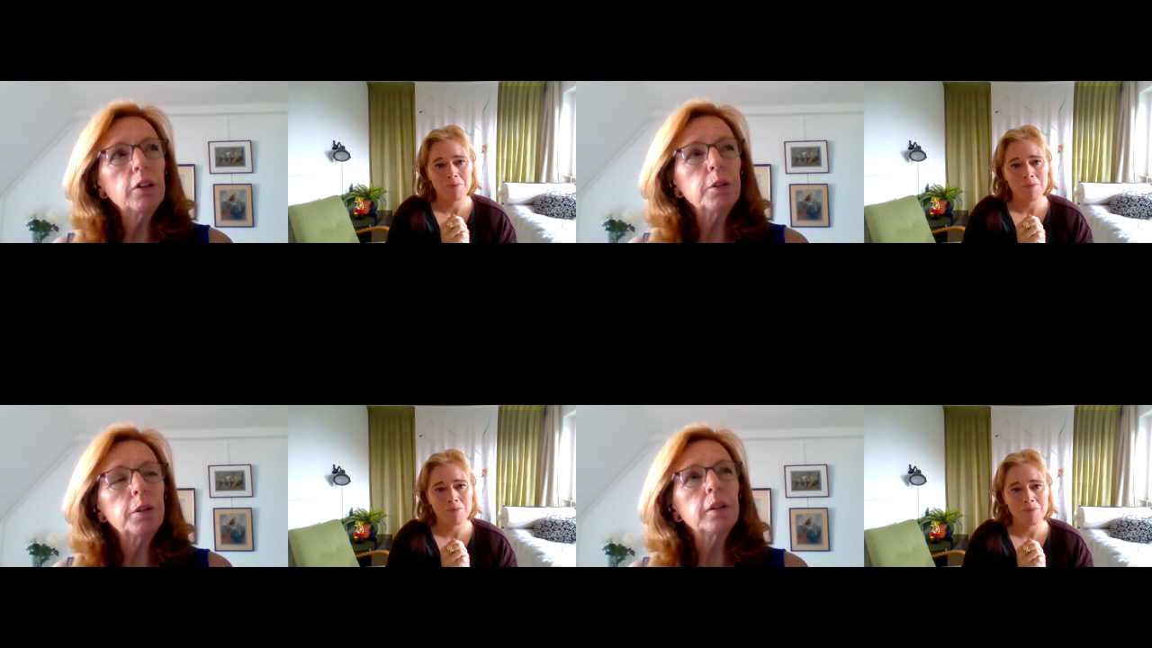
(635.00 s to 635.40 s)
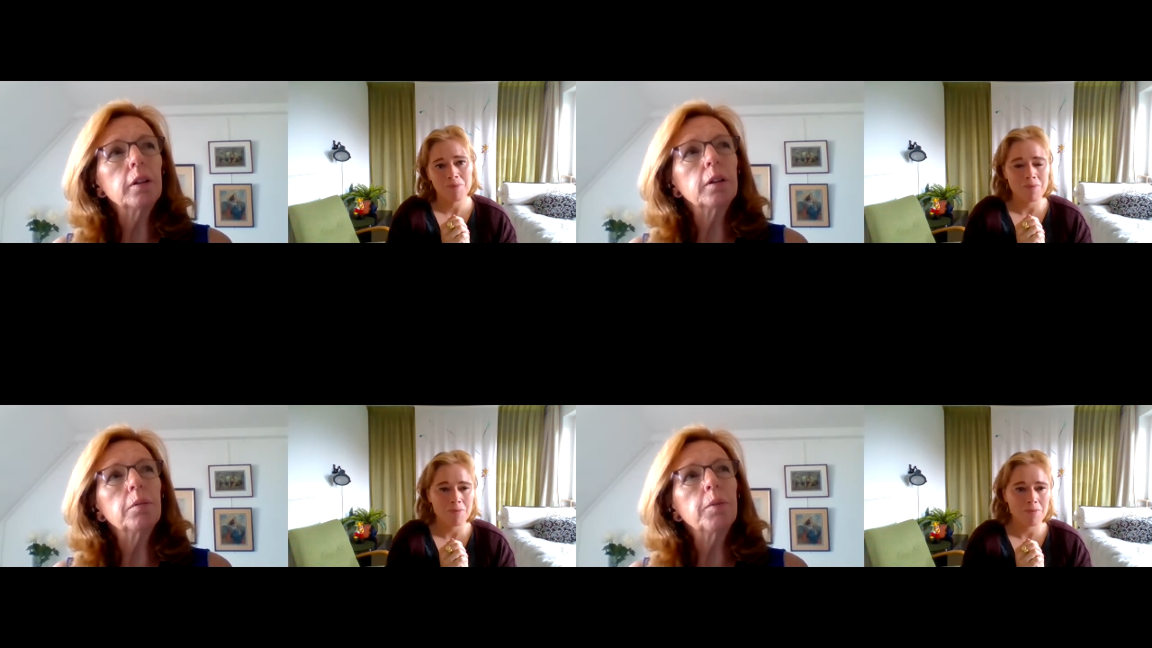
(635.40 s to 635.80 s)
Speaker 1: good
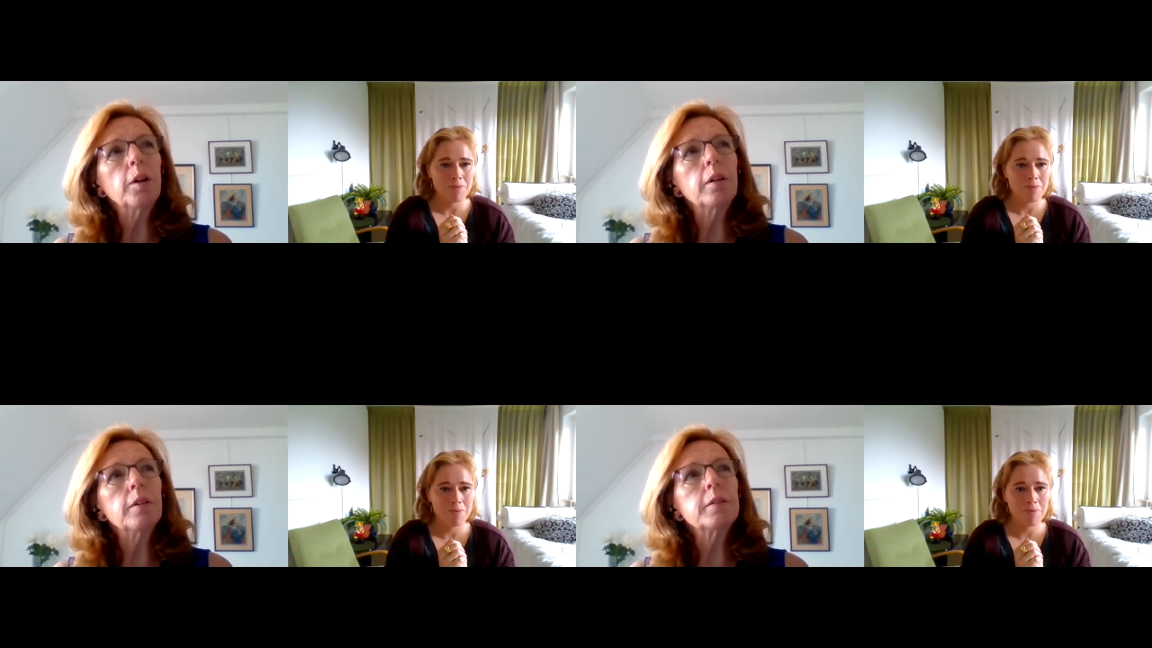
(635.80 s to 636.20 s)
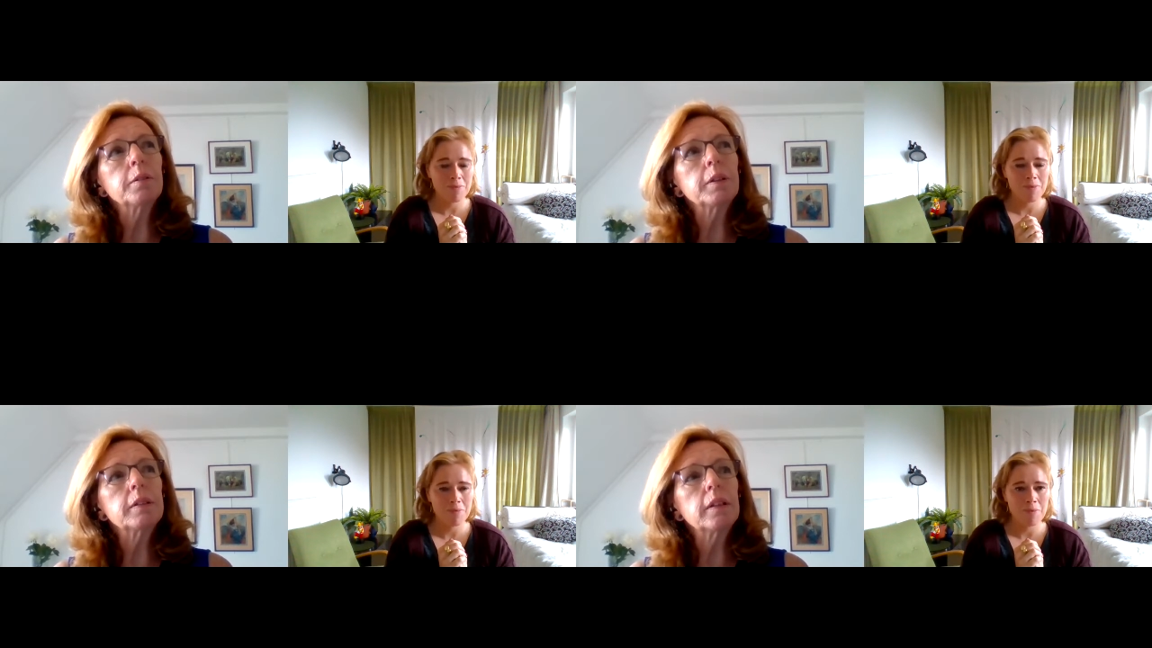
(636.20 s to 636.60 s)

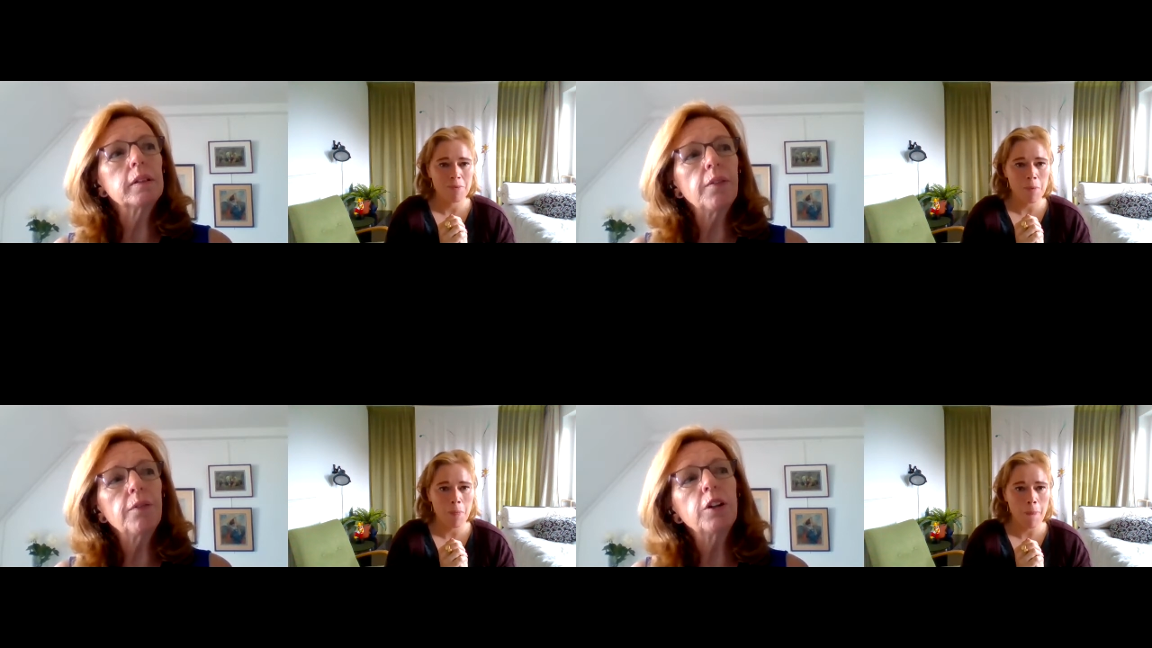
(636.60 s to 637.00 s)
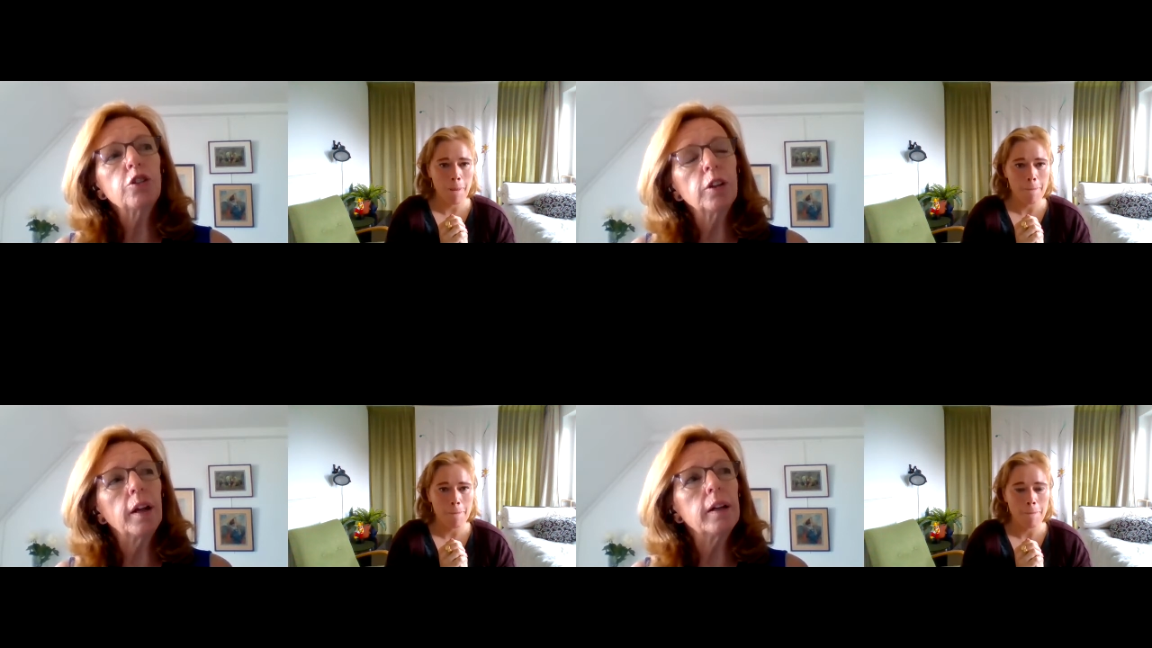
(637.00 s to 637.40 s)
definition
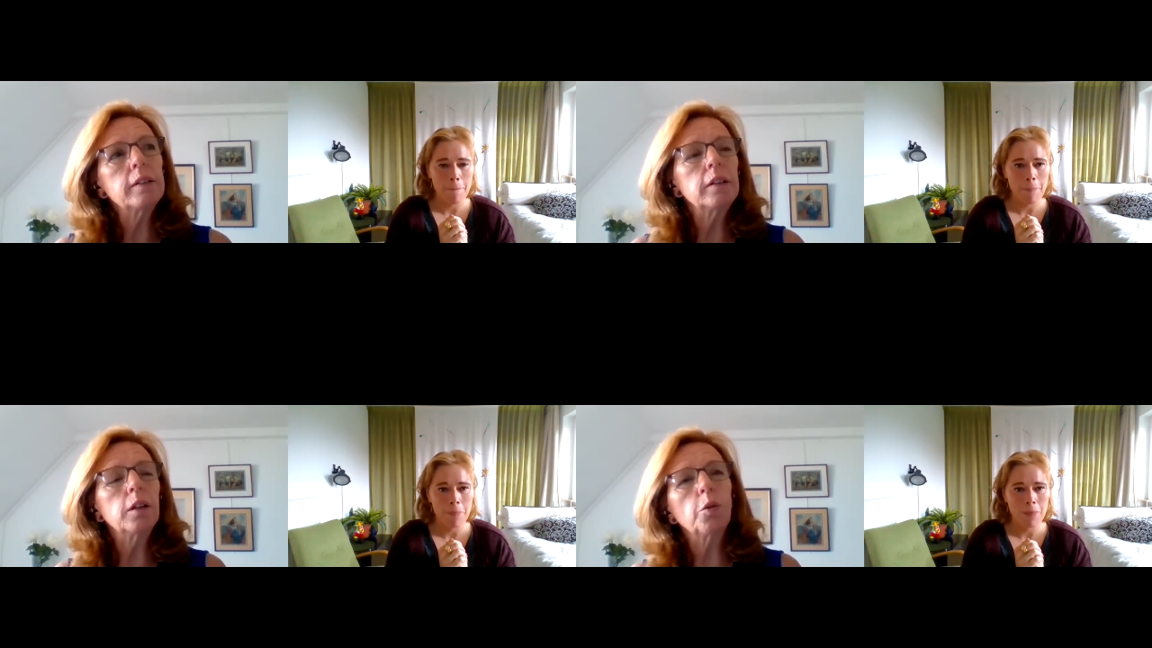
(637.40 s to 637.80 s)
that I did here